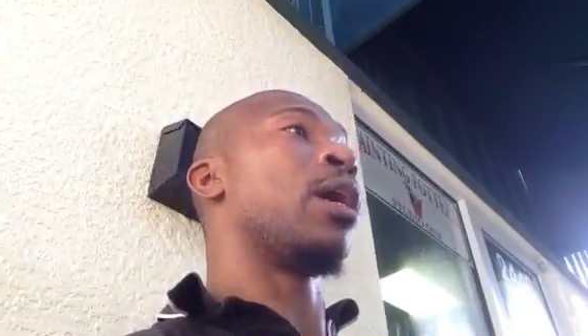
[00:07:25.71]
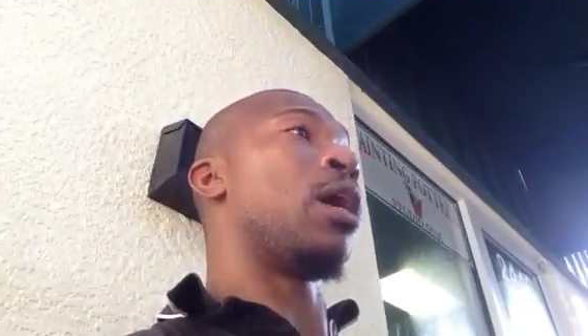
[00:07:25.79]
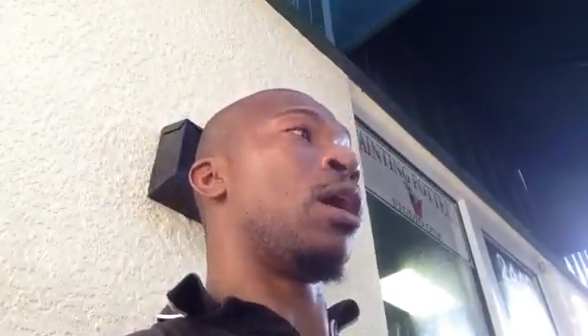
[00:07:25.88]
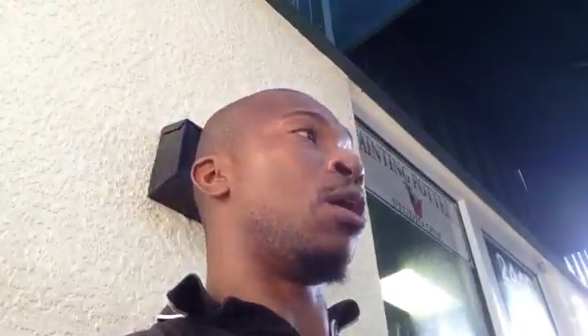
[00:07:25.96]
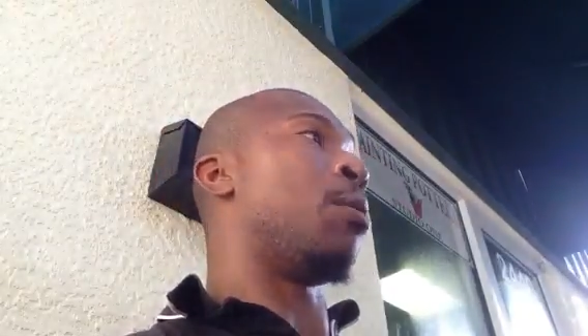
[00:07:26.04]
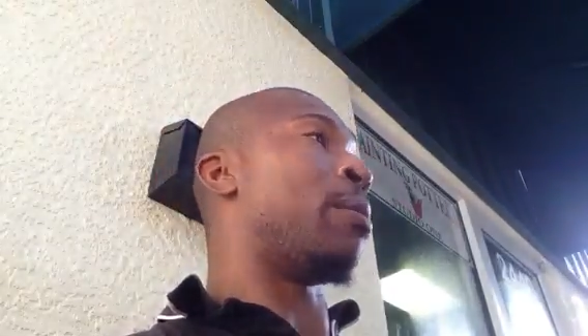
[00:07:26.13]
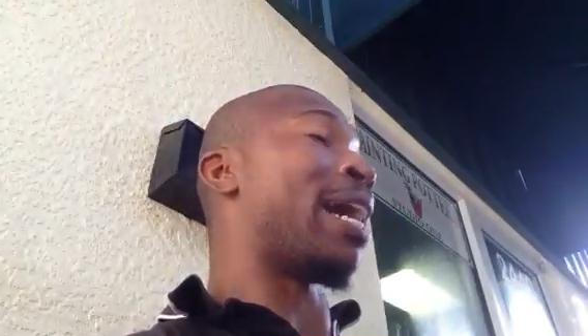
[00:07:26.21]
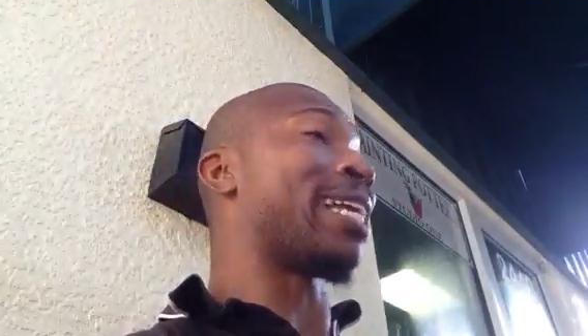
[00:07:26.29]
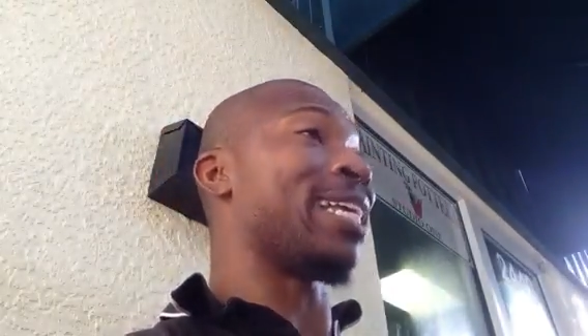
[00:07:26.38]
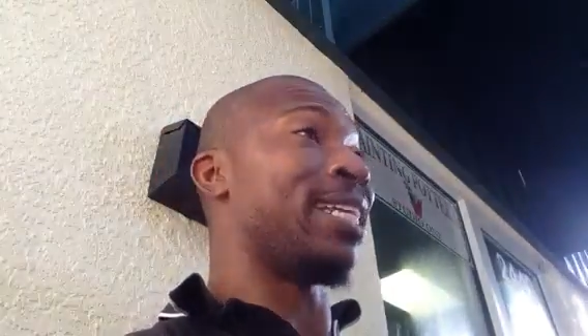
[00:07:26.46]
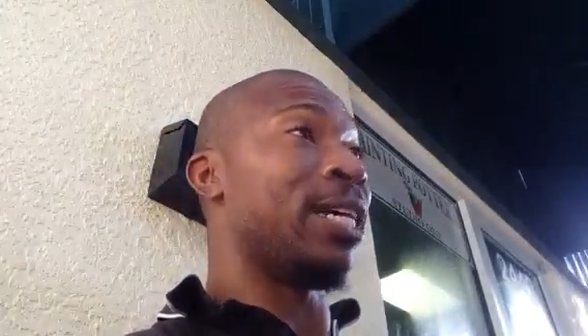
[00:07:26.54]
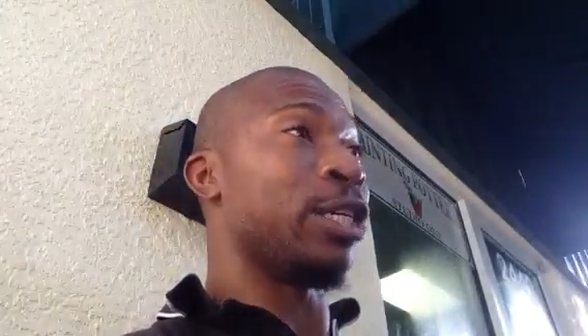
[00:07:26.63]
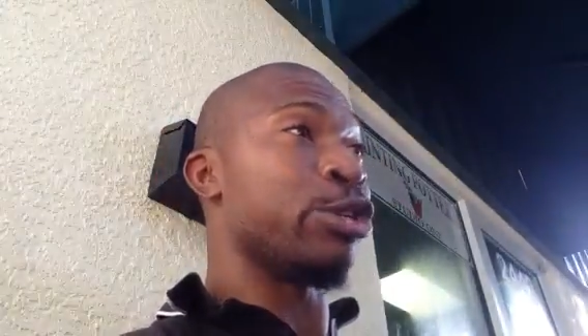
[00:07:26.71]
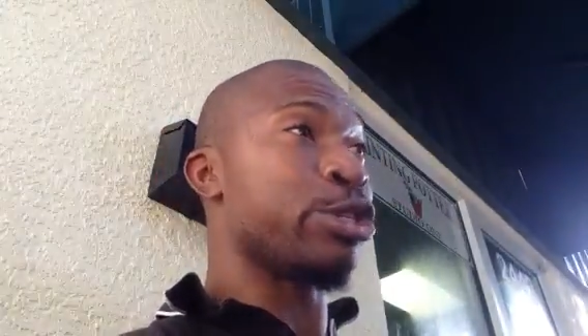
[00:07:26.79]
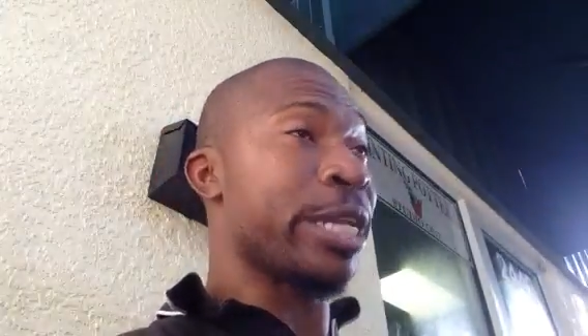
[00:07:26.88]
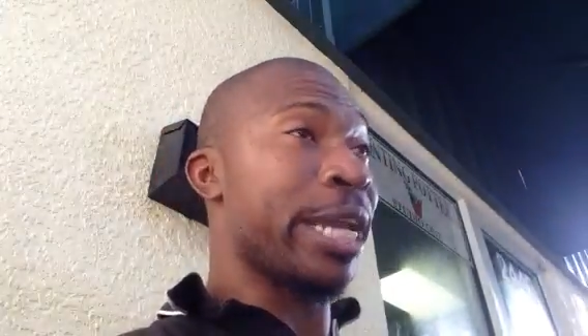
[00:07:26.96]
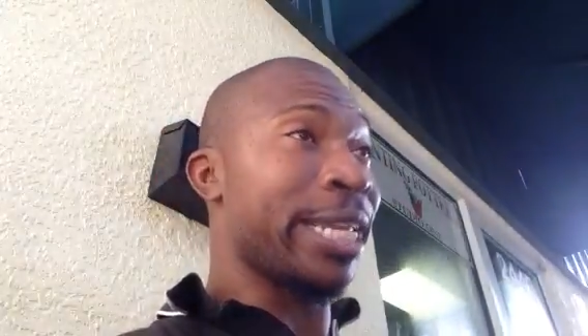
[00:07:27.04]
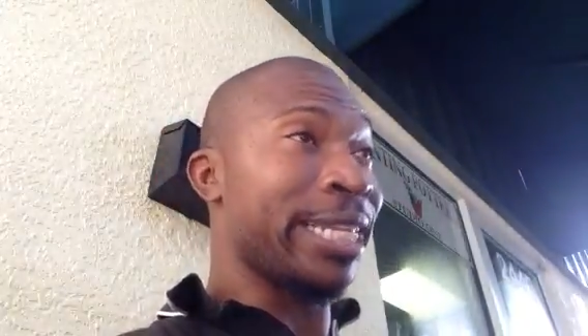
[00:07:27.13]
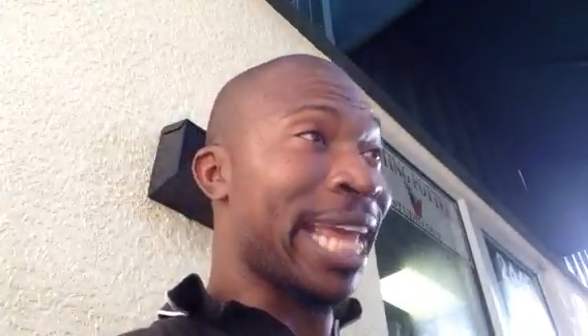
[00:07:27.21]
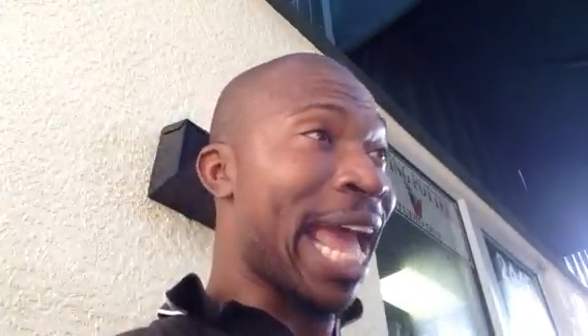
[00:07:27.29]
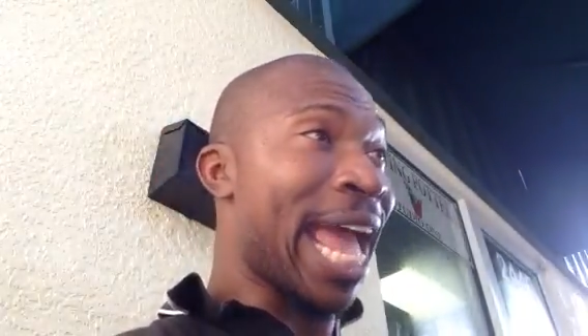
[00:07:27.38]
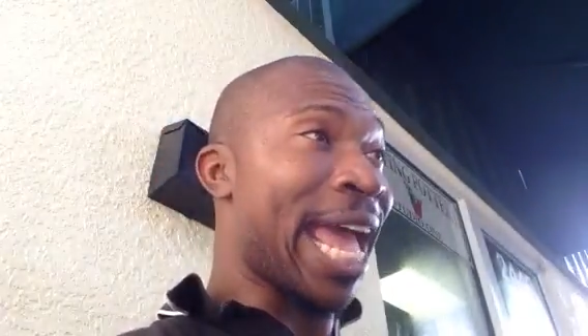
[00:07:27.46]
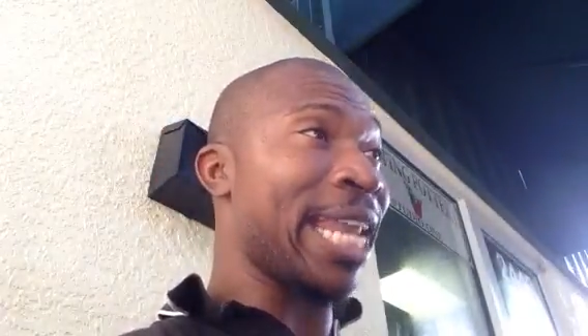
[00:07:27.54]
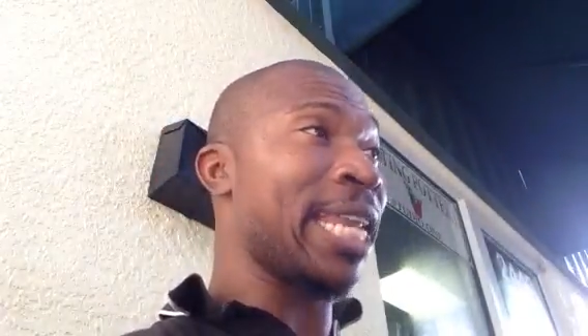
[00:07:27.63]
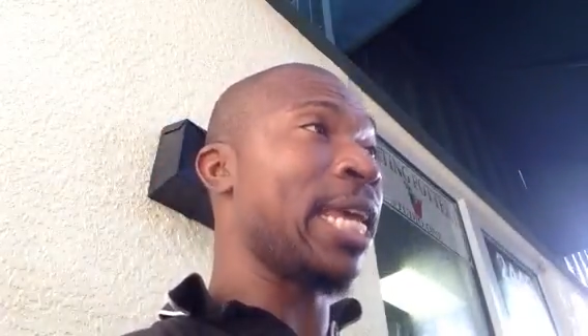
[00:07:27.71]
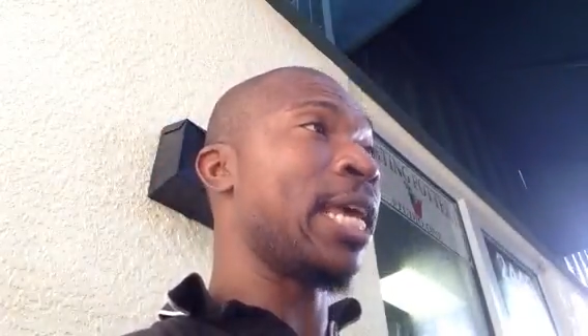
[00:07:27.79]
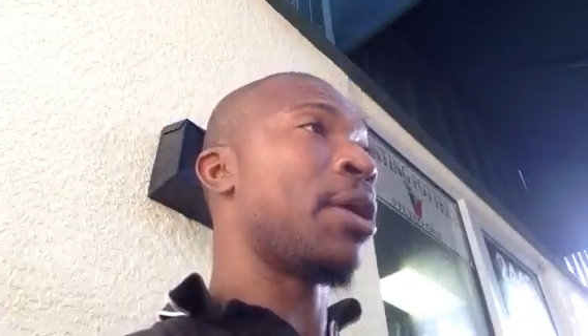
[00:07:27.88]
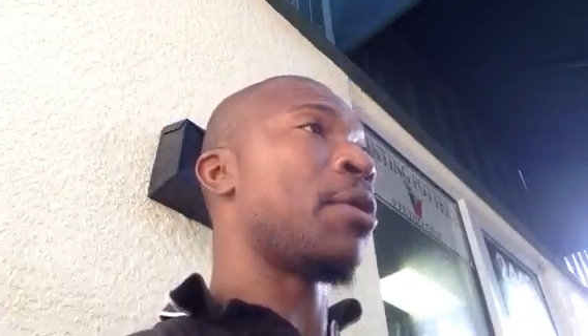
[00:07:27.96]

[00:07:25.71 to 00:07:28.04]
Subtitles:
I can understand that,